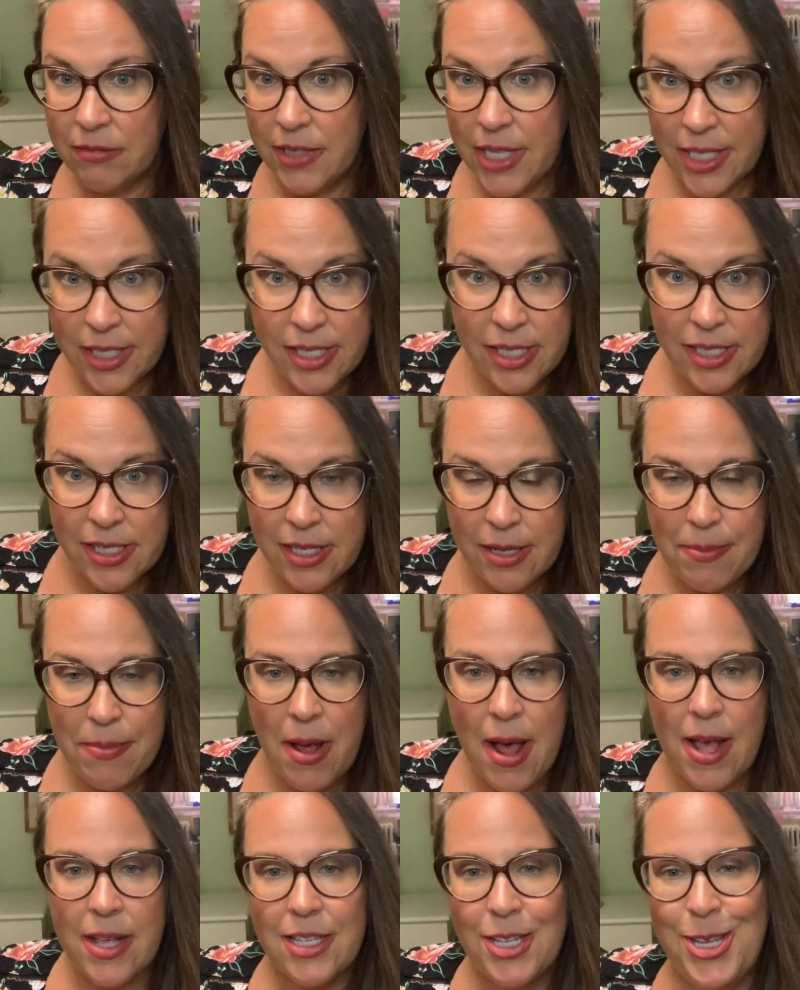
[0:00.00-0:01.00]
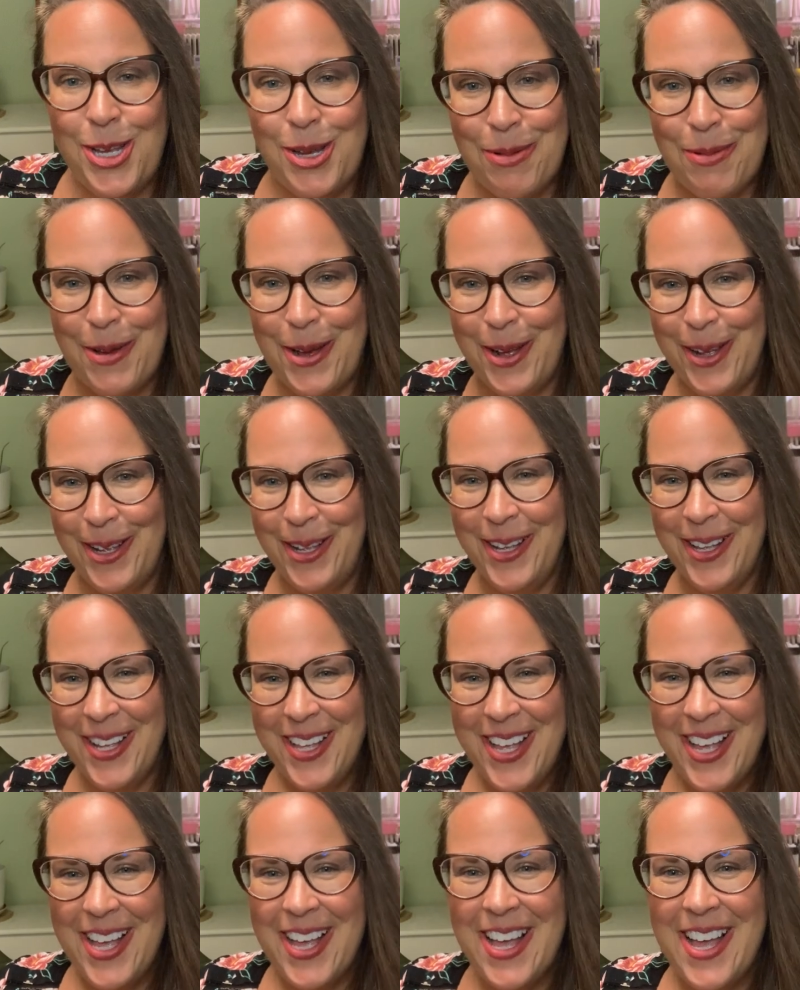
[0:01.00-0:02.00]
this is impossible.
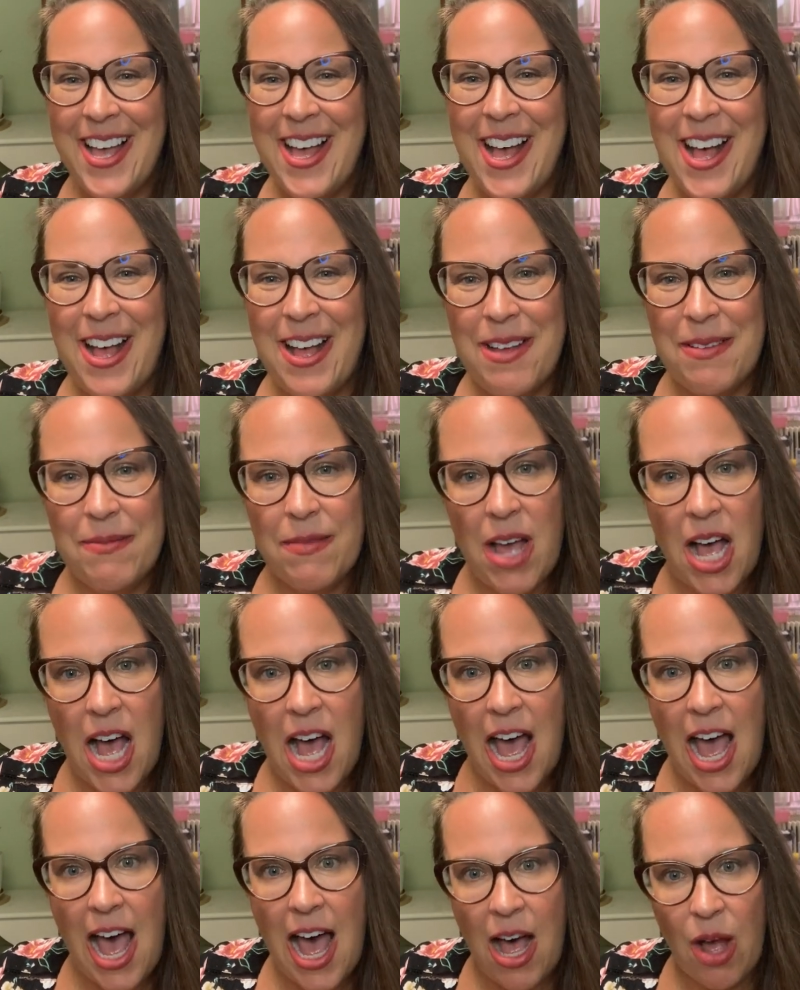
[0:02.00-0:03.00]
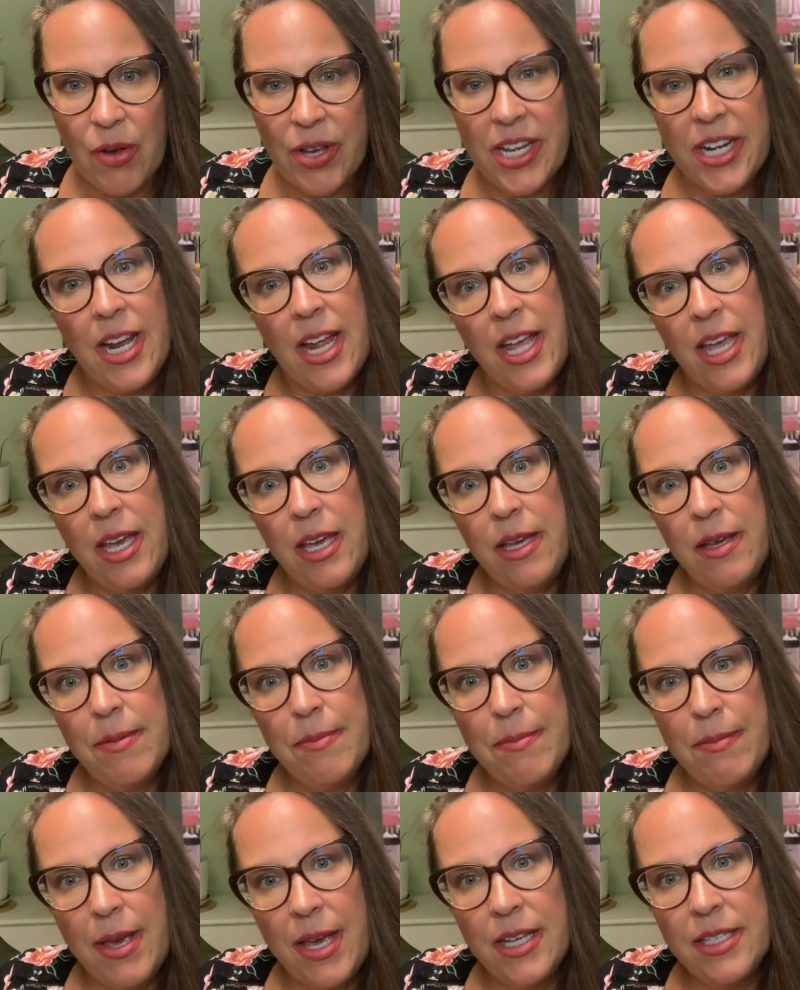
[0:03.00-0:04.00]
How can I
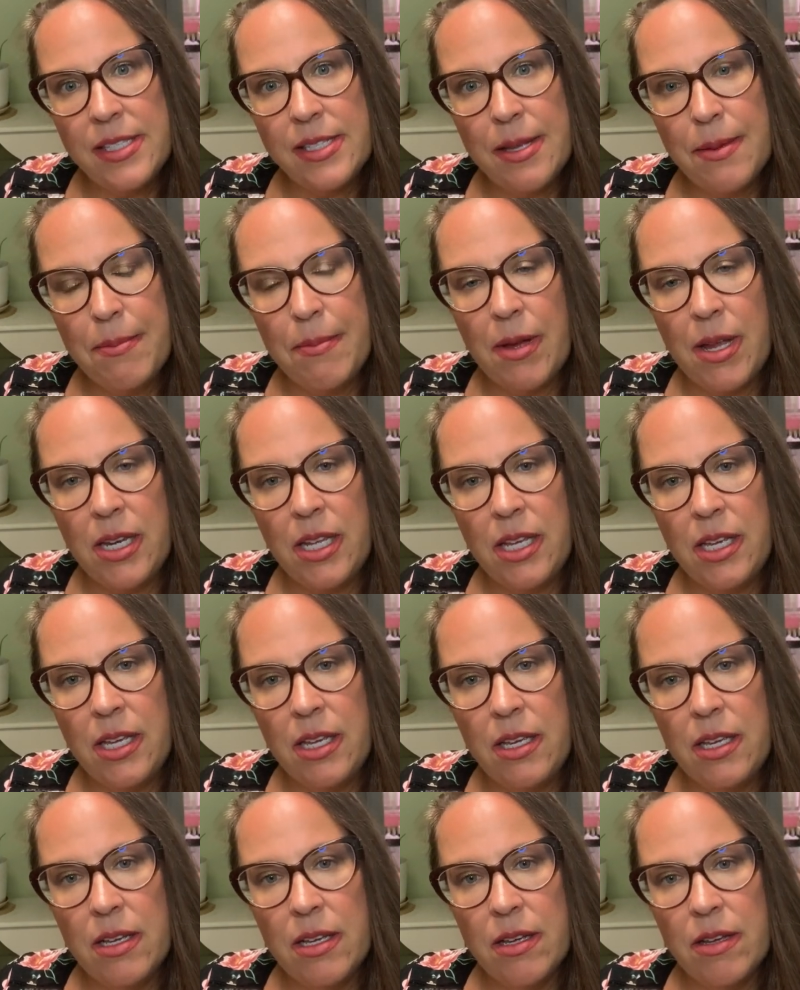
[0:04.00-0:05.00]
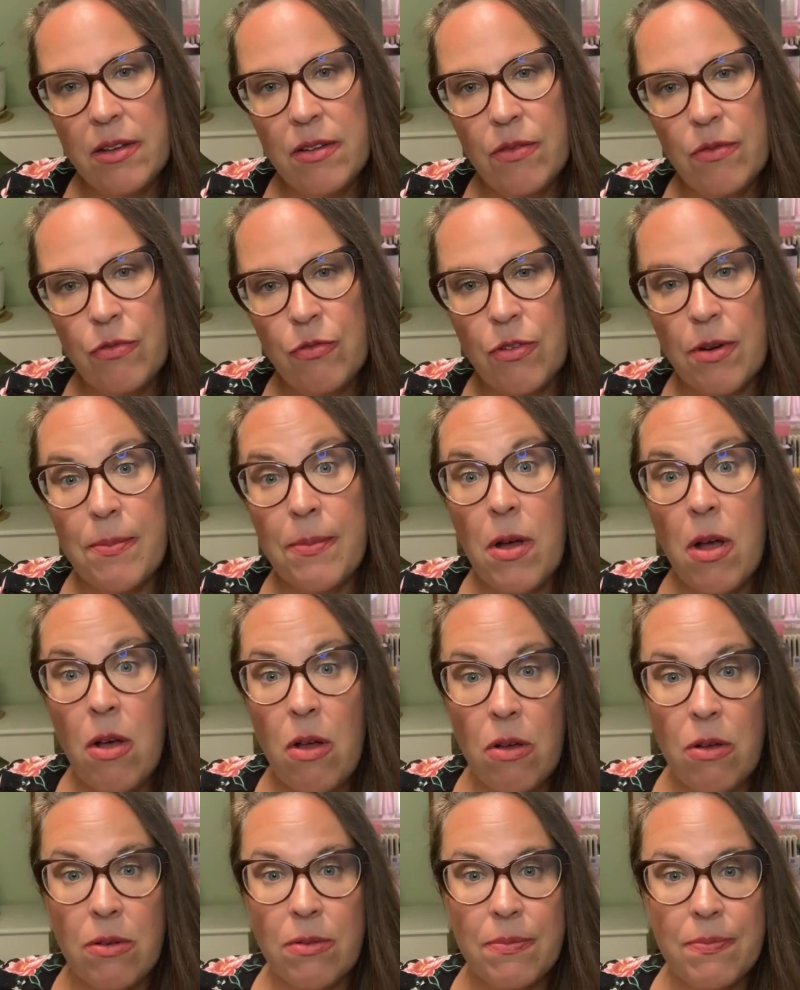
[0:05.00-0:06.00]
make some money from
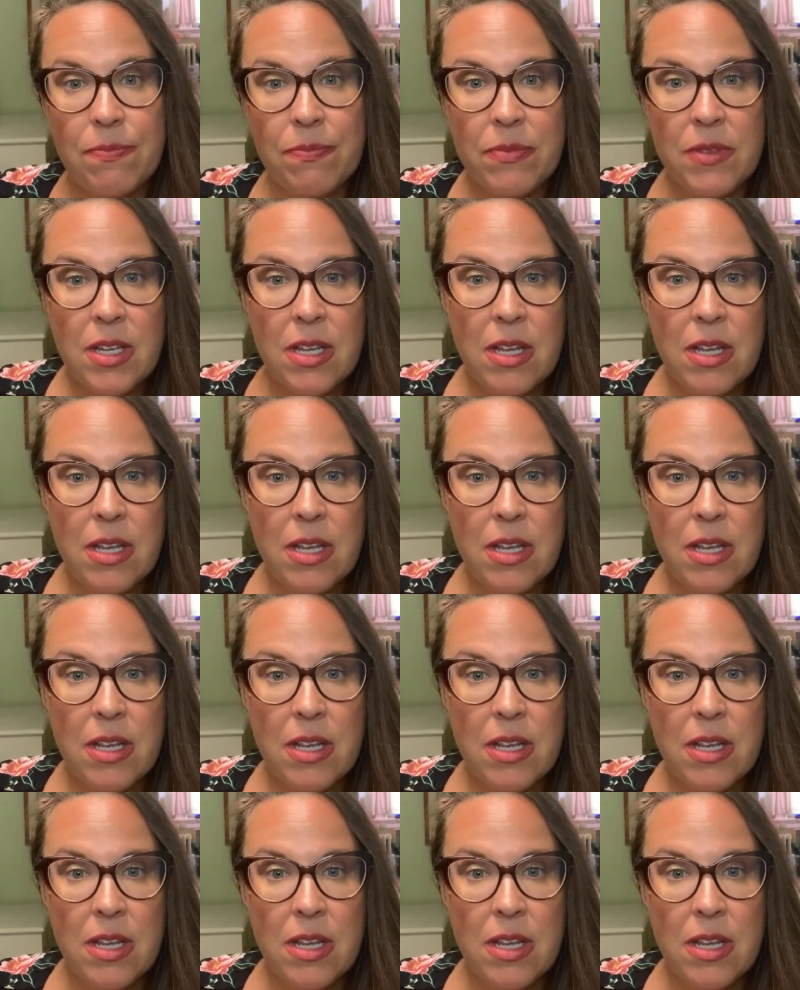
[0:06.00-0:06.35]
home